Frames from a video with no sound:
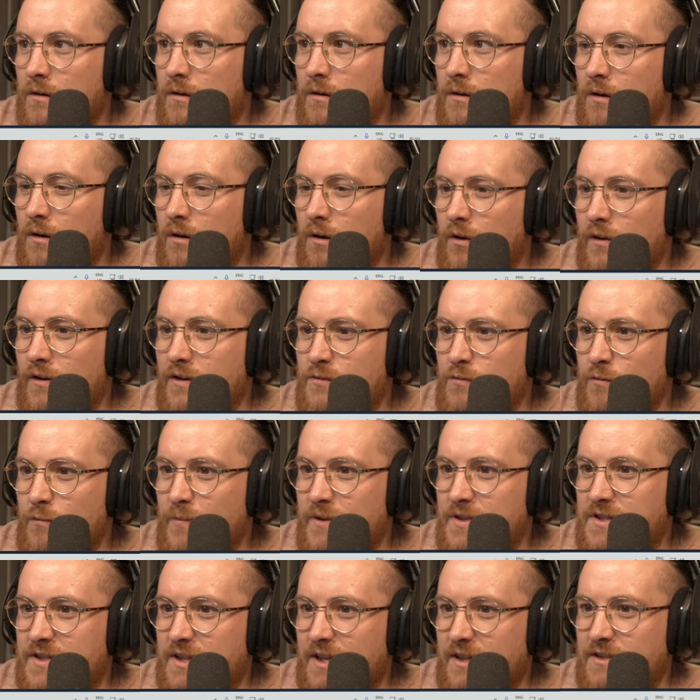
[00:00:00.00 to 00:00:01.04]
Oh, this would be
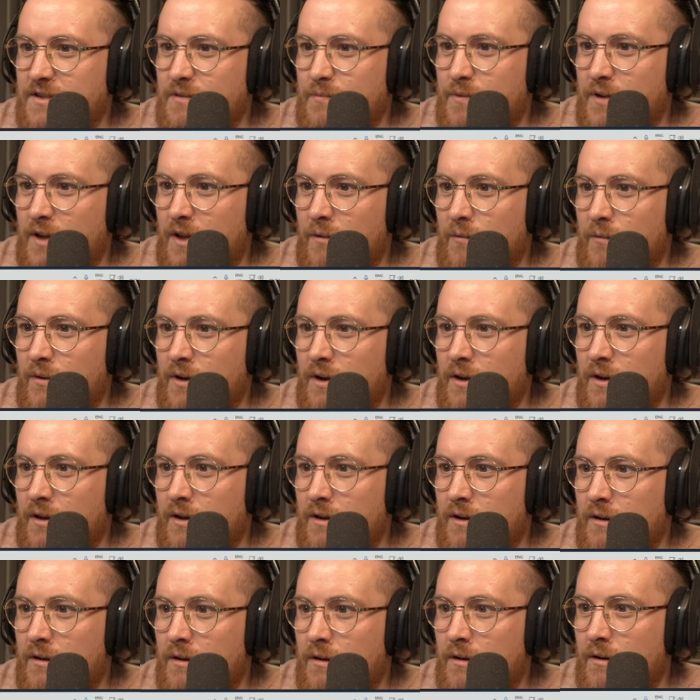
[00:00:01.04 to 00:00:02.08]
sick to play, wouldn't it?
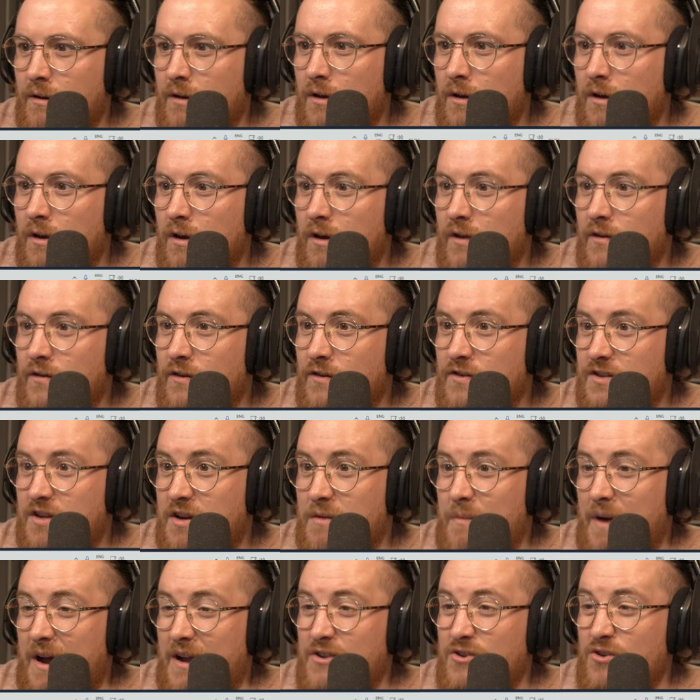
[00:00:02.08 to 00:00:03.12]
There's
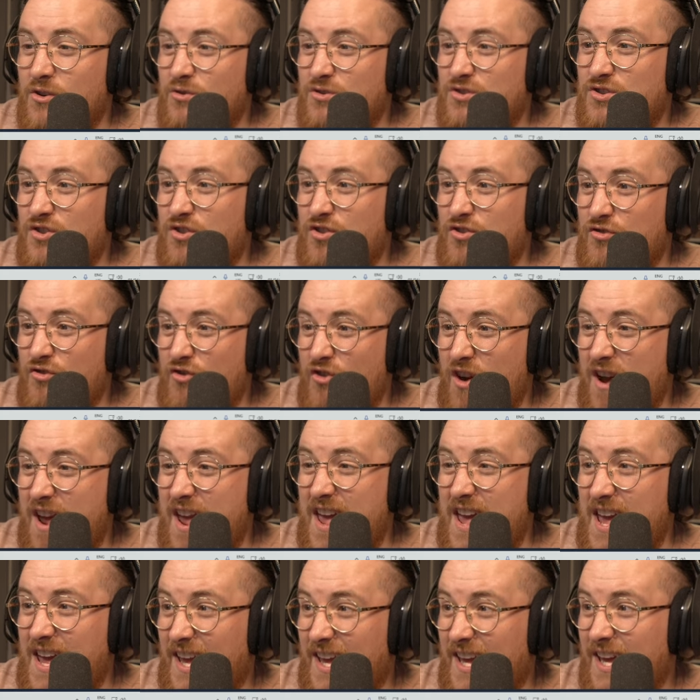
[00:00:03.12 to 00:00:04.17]
Commandos
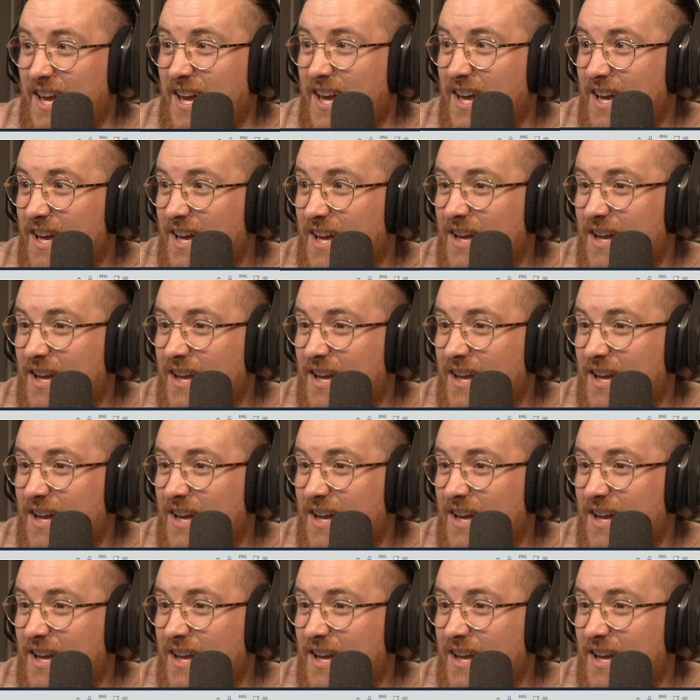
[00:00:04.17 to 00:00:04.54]
3.